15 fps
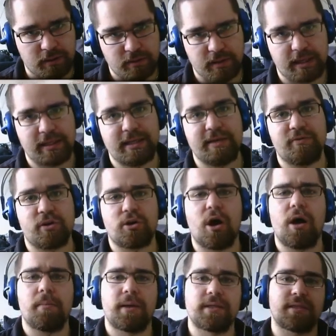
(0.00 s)
and leave a
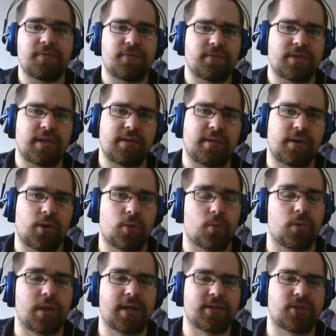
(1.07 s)
comment if there's anything you
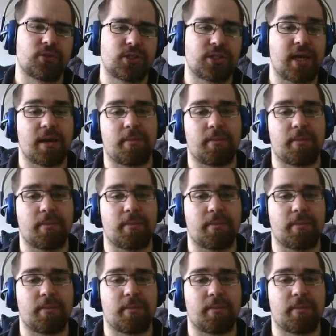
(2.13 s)
would like to say